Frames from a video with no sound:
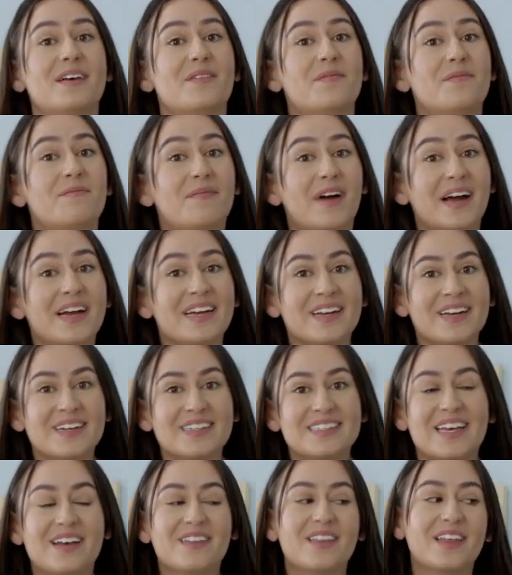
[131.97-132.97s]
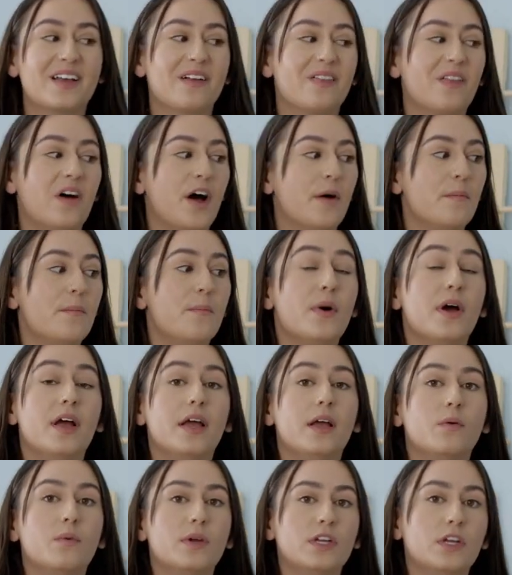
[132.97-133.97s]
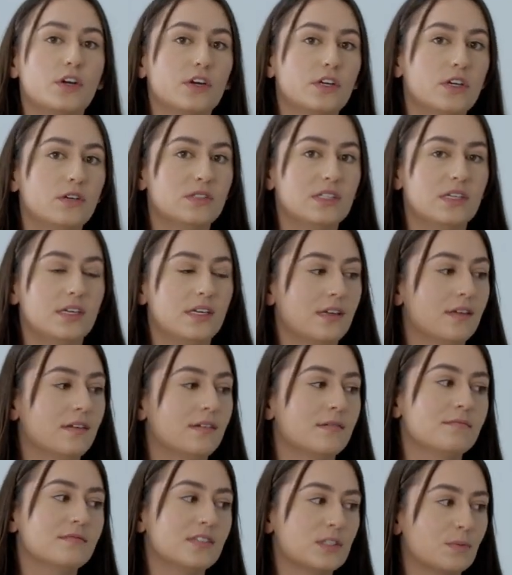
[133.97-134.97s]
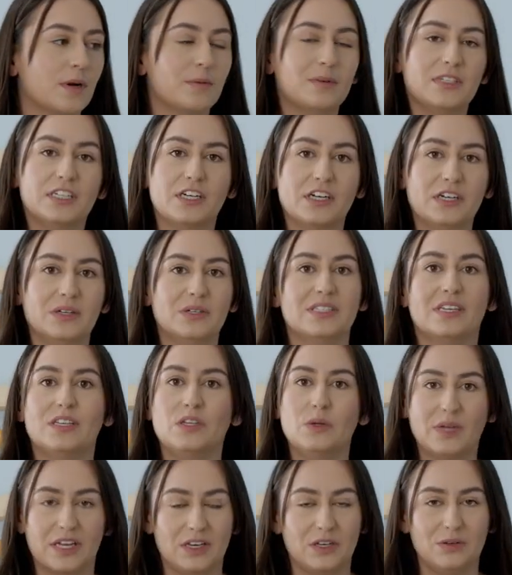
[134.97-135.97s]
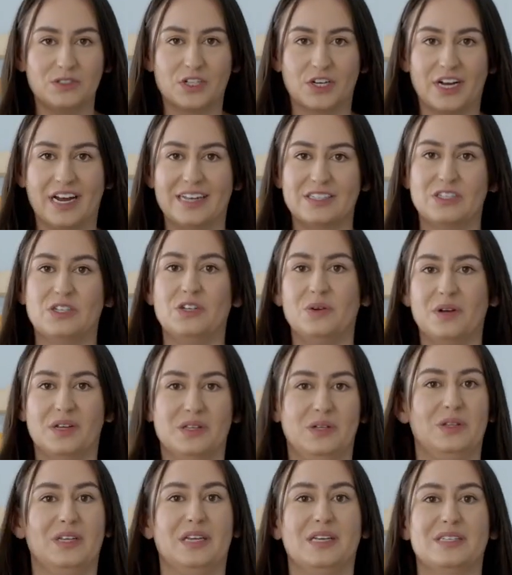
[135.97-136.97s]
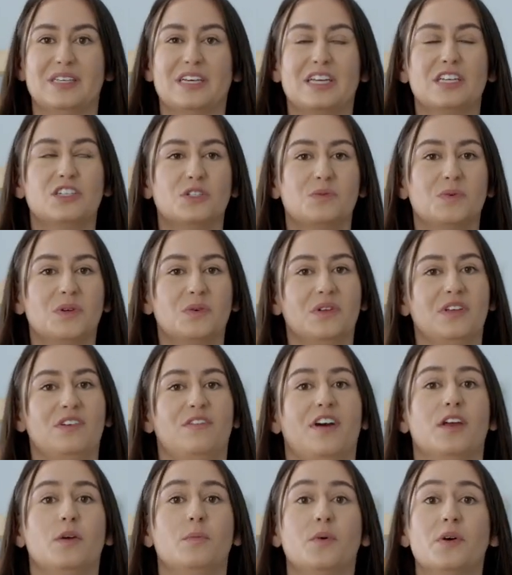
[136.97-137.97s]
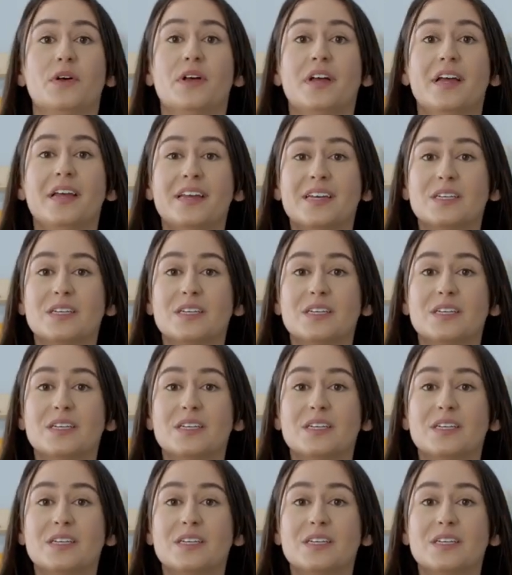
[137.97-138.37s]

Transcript: Might not sound like a lot, but when you're using smart materials and you can use your hands to do other things, it can just be really valuable.